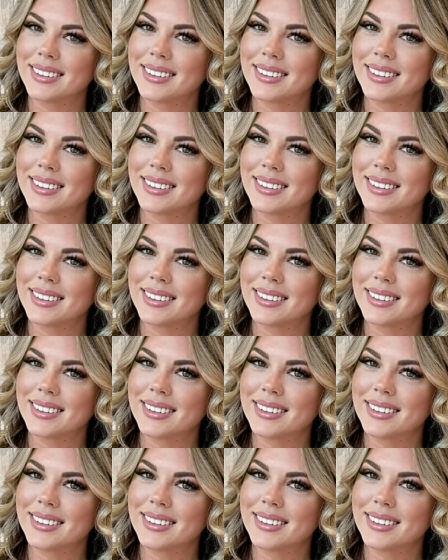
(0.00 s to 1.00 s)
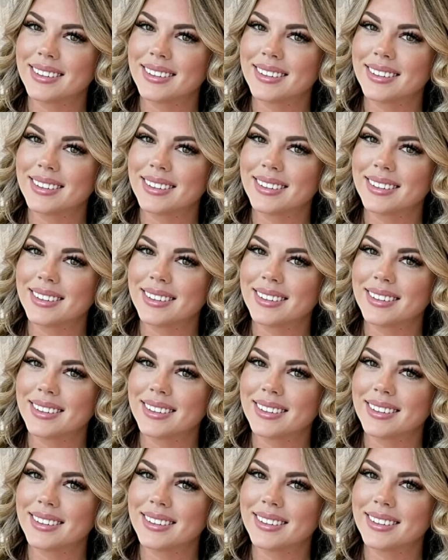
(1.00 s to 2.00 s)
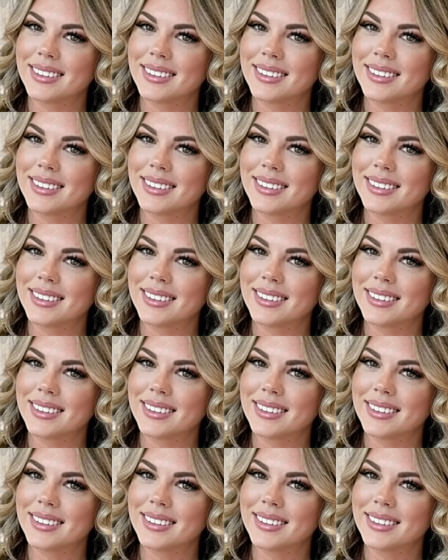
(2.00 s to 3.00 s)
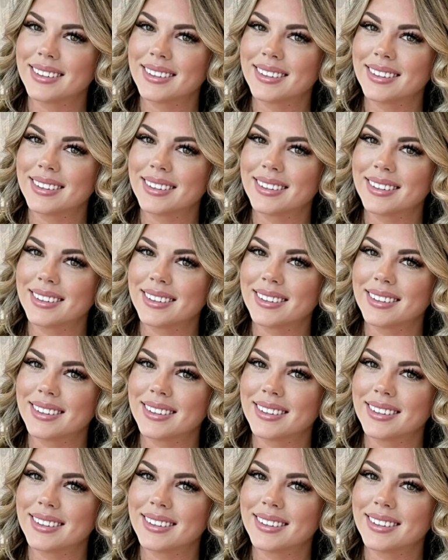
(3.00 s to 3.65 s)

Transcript: (no lip movement)